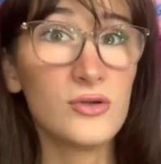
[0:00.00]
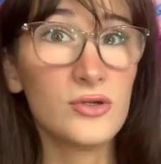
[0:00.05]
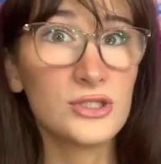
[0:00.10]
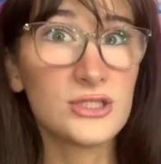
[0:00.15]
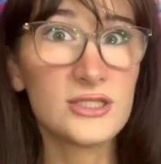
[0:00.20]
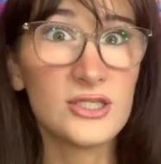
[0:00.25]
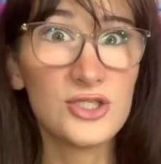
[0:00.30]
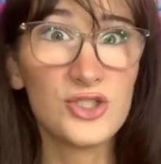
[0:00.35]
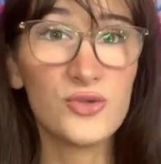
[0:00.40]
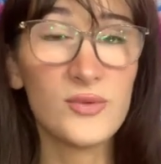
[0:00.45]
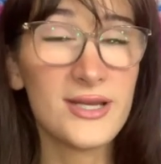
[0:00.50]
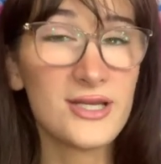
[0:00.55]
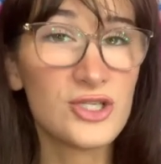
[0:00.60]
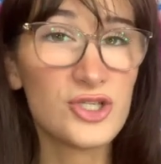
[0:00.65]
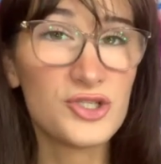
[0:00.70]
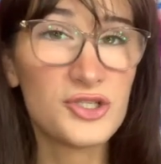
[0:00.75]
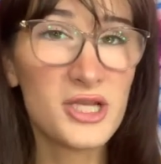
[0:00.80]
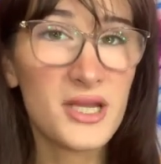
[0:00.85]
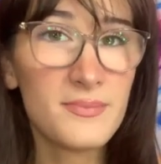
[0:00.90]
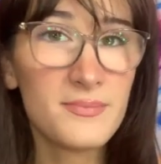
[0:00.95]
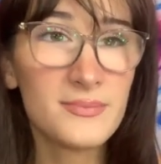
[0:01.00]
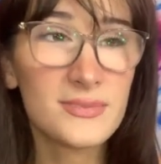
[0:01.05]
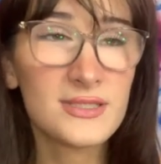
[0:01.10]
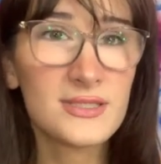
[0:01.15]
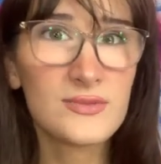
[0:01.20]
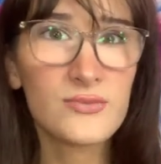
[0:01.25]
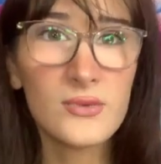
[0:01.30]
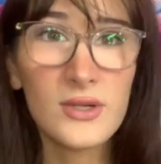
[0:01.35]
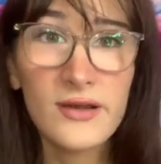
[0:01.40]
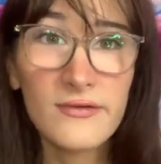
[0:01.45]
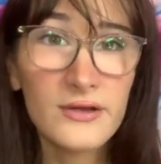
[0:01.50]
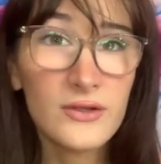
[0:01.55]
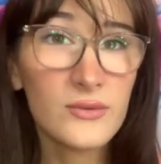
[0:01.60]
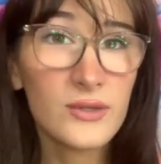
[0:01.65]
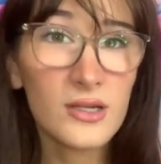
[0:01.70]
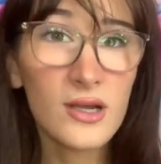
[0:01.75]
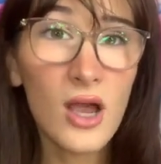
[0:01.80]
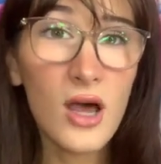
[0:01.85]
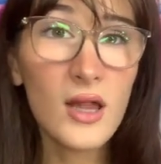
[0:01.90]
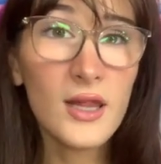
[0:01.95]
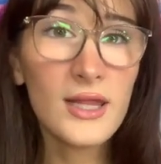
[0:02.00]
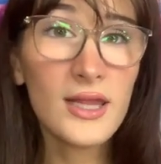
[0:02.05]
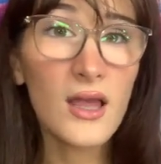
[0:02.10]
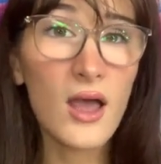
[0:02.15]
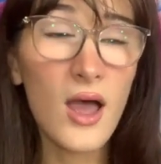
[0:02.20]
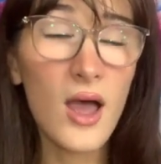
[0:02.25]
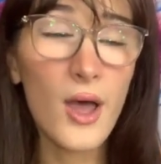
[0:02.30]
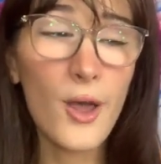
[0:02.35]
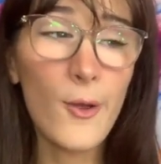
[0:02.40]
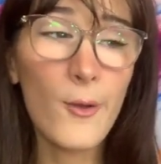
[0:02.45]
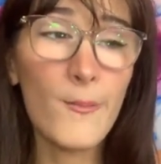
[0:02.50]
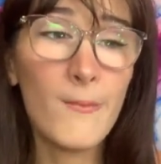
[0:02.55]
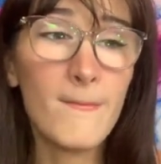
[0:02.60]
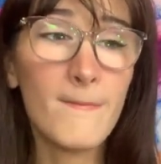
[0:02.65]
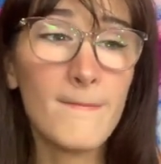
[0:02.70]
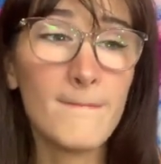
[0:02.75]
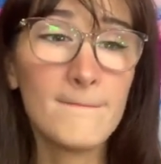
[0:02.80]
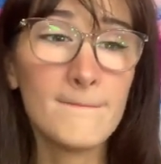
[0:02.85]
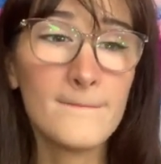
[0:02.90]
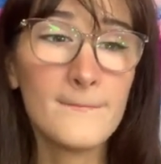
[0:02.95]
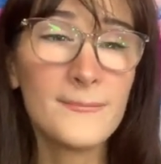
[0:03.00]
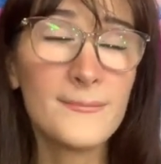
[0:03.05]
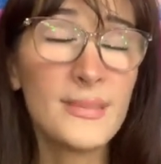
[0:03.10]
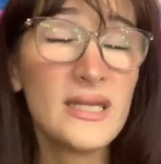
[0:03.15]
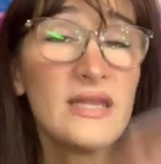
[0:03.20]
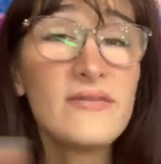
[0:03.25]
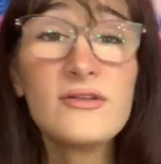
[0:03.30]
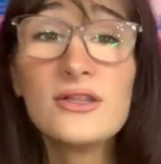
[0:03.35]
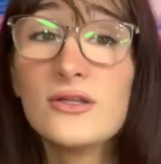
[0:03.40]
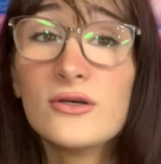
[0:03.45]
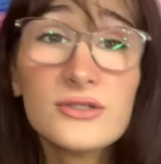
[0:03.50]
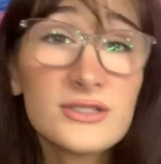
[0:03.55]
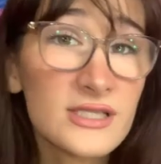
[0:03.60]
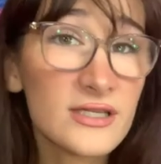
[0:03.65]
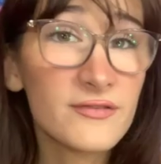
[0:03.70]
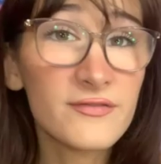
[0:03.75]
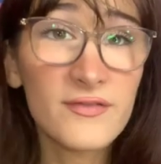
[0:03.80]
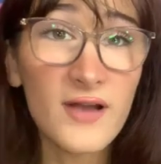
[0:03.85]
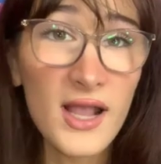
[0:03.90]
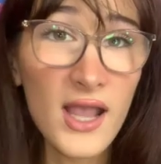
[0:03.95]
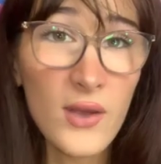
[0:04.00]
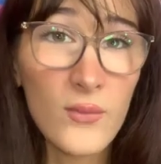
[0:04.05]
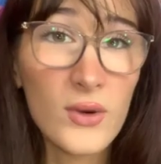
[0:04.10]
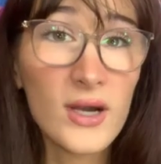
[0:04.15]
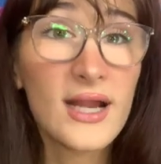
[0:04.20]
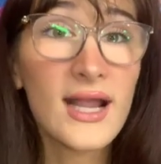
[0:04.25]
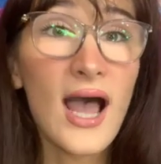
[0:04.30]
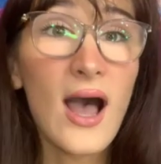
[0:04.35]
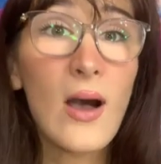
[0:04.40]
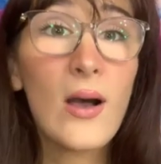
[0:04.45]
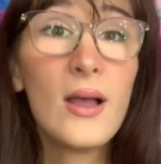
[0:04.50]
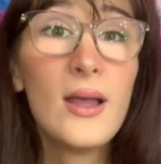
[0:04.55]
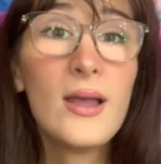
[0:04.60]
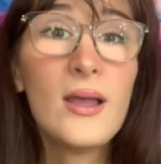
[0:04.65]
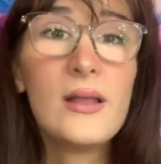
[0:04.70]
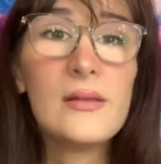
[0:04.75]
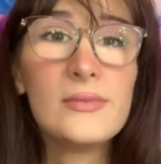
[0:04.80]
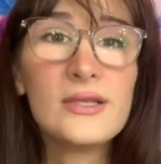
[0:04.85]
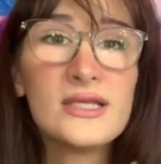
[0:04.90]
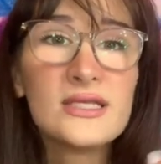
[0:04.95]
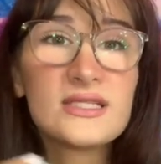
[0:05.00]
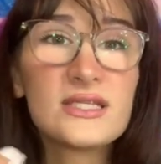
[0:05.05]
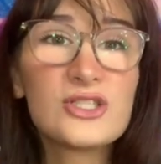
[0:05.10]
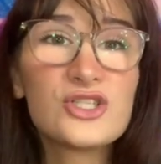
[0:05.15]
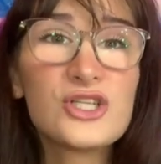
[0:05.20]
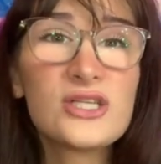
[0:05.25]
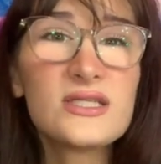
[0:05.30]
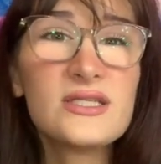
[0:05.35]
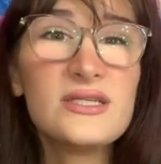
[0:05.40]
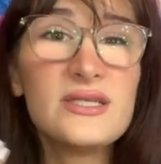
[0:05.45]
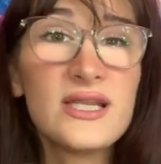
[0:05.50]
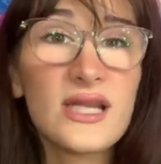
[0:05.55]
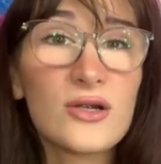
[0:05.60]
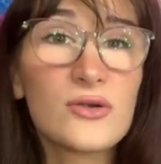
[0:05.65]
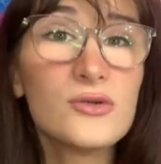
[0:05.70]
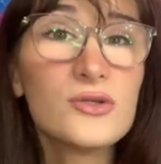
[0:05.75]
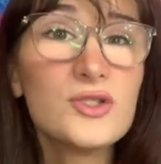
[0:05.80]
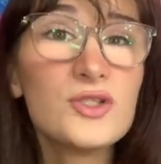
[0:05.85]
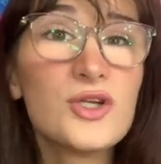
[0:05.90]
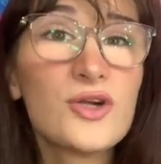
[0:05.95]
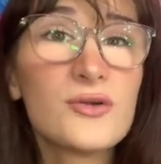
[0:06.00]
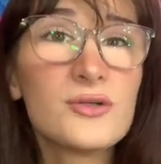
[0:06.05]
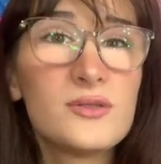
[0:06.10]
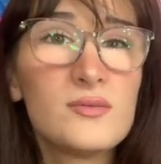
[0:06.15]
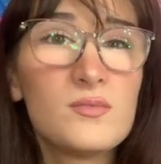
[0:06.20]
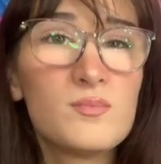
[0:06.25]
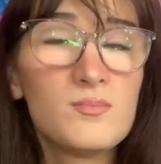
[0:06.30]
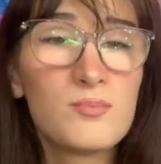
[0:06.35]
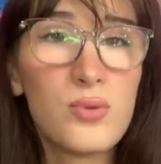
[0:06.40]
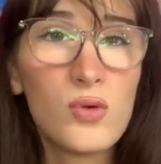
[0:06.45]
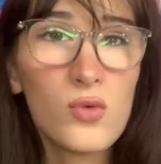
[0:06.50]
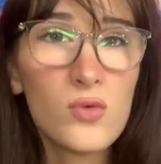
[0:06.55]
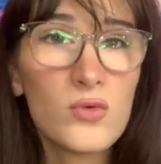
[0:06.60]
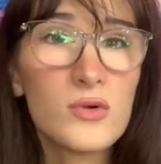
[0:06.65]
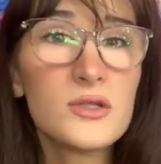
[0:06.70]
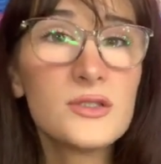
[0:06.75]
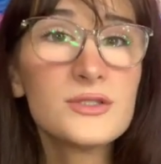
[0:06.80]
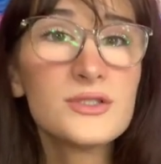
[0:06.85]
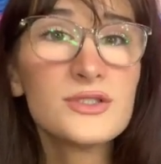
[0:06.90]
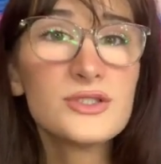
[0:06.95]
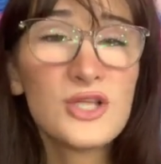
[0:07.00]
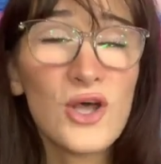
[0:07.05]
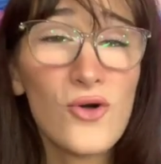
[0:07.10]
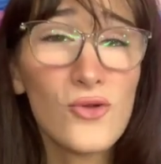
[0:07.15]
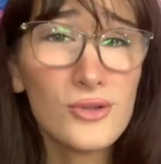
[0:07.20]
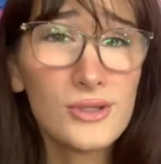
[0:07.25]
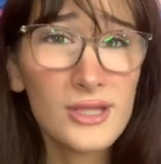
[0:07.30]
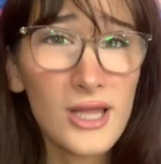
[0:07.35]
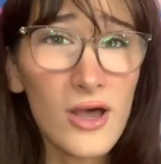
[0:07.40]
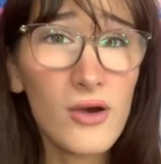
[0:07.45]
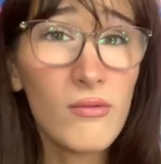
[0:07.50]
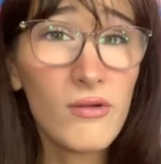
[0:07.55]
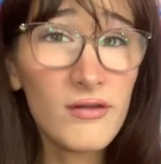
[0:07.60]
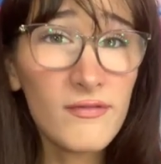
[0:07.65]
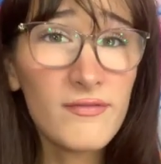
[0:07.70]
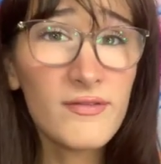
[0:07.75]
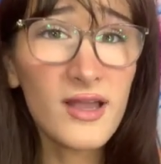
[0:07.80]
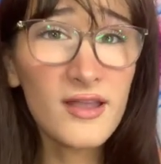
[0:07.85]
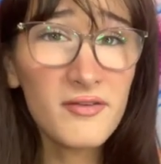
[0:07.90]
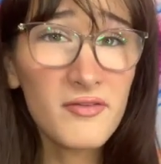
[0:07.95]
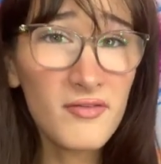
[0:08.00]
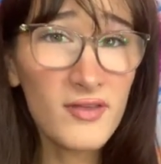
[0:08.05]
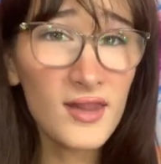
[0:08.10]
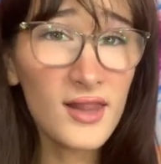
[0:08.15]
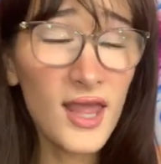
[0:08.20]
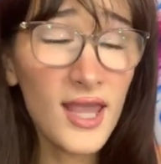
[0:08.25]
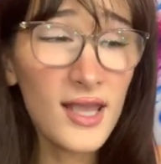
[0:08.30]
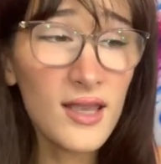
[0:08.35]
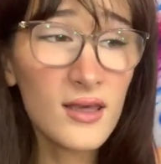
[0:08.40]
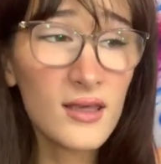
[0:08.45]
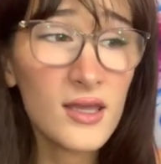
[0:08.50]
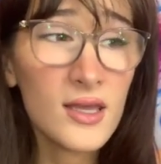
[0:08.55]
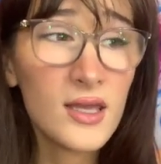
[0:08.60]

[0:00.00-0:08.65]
situationships, whatever you want to call it. Um, but even those didn't fucking work out because it just narrows your pool so low, it, I feel like,